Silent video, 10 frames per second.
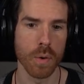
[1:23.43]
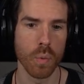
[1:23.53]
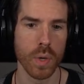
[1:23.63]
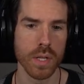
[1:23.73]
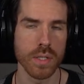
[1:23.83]

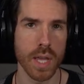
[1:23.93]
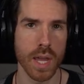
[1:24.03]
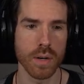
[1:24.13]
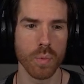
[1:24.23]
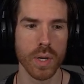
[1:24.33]
What is
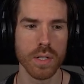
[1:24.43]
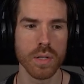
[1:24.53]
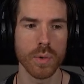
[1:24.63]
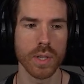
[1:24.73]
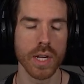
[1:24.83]
that? What is the
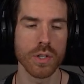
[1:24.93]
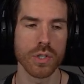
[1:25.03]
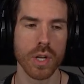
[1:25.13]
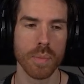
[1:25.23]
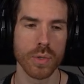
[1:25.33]

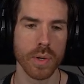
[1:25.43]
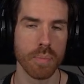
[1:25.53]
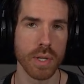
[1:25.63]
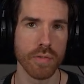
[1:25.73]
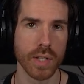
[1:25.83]
relationship between
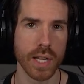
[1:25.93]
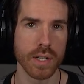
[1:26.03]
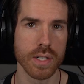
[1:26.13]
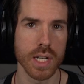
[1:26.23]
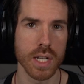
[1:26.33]
B flat
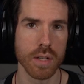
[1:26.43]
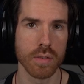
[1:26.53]
and D?